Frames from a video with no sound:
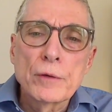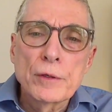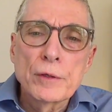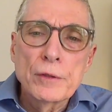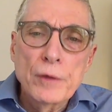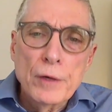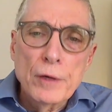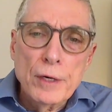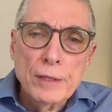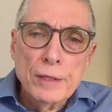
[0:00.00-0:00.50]
or
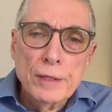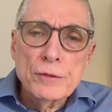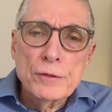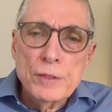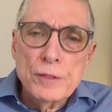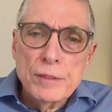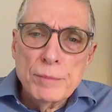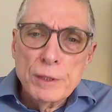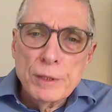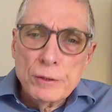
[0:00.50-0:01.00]
your heart
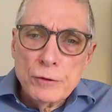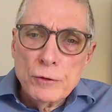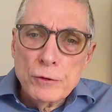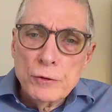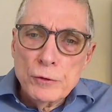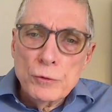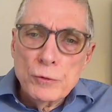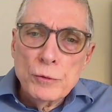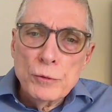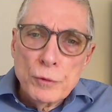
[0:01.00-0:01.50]
seeming to
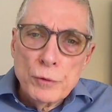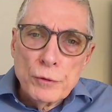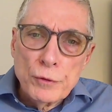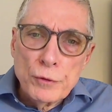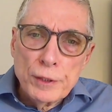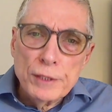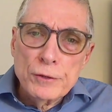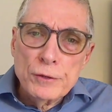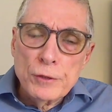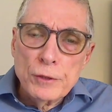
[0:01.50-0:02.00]
do
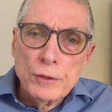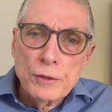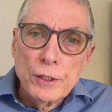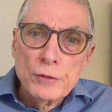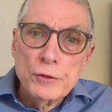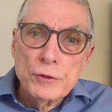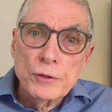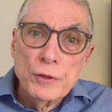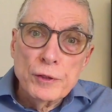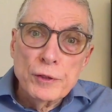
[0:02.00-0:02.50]
things it
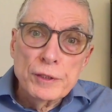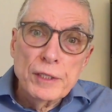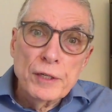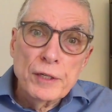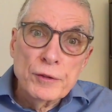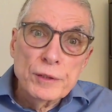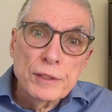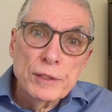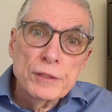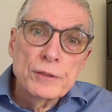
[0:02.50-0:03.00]
doesn't
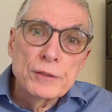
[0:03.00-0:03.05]
ordinarily